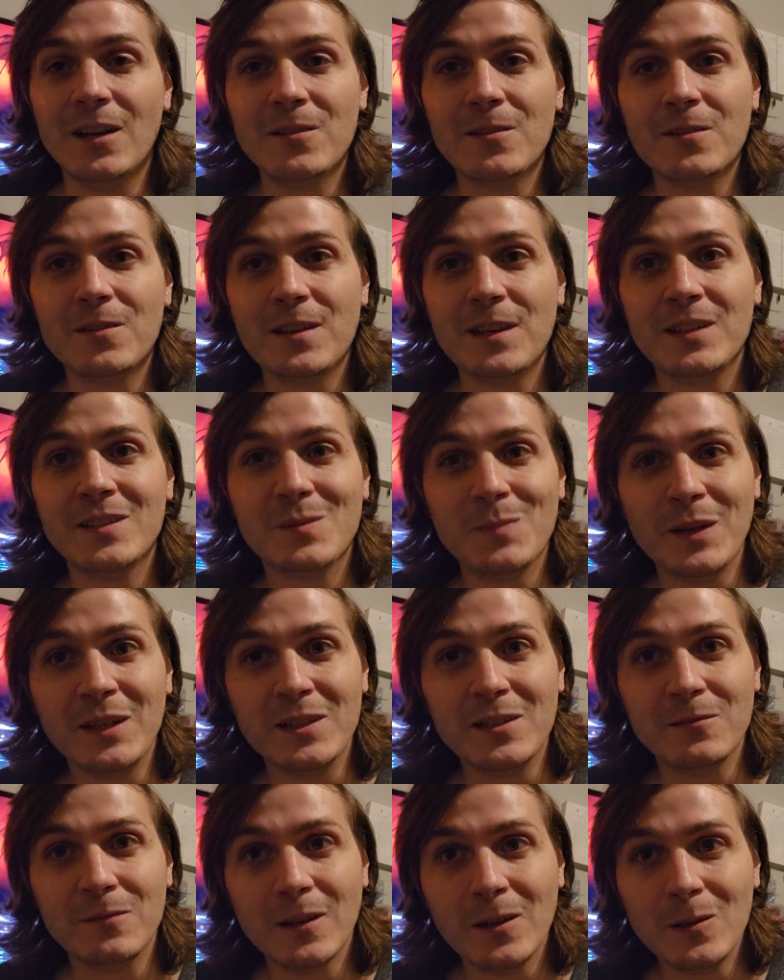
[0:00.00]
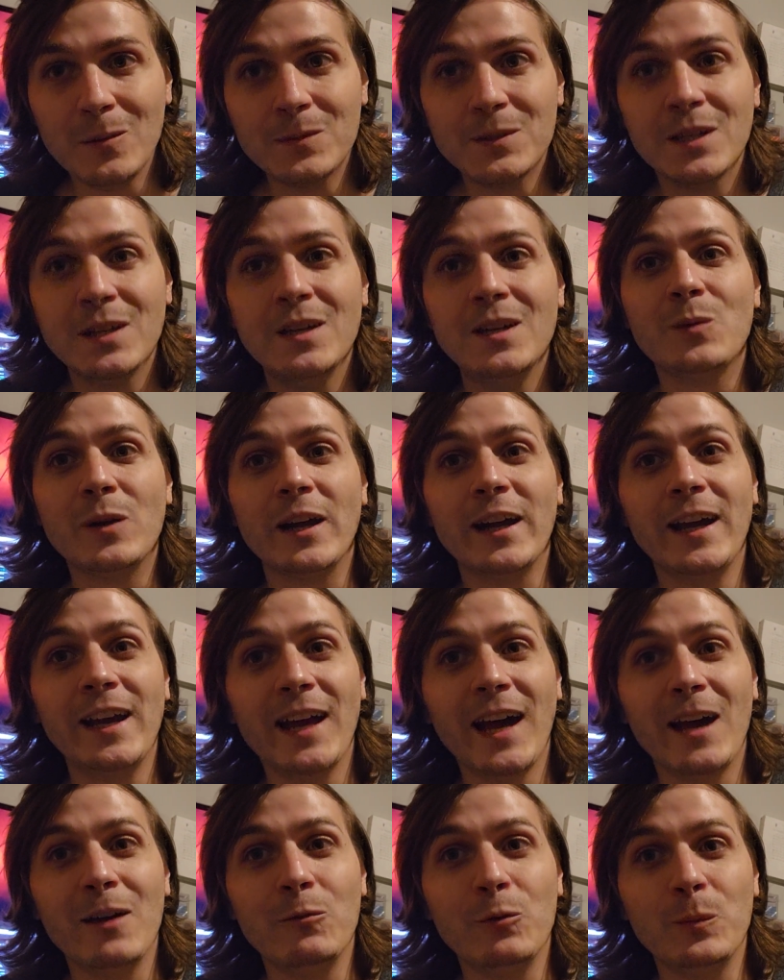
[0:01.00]
other things being developed to where
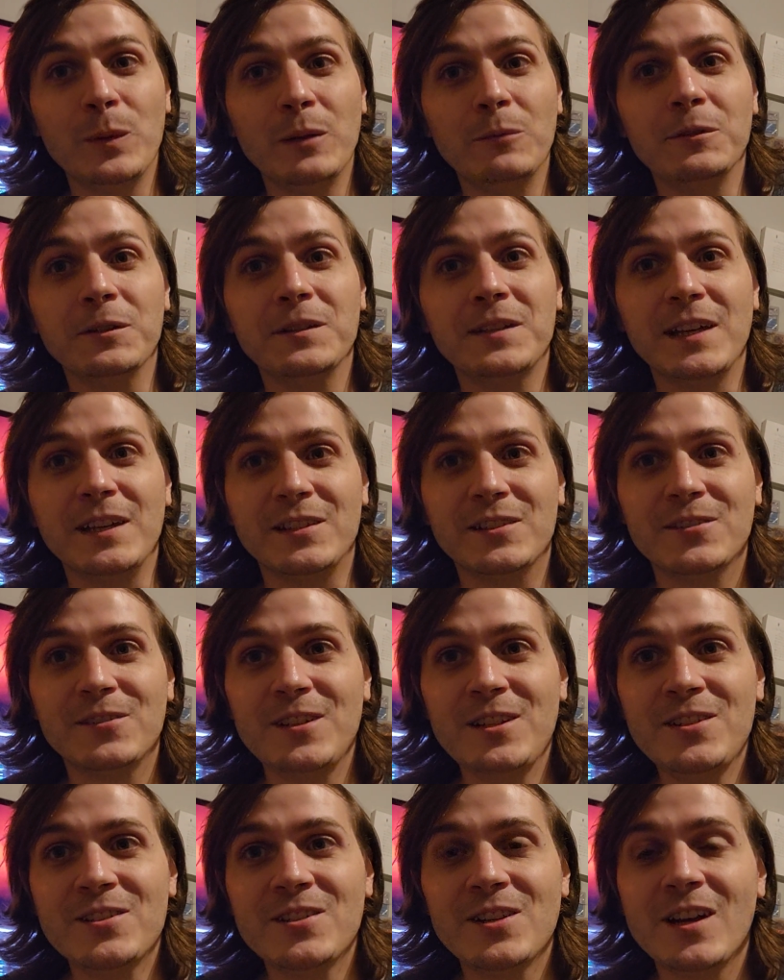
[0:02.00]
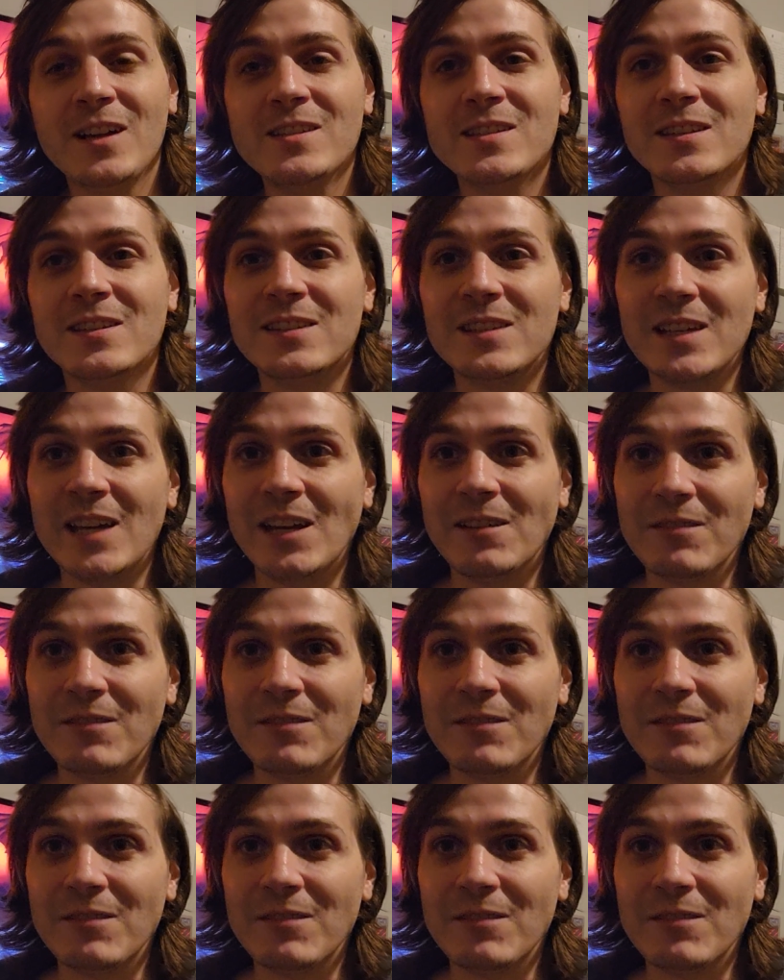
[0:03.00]
AI will be able to take screenshots and see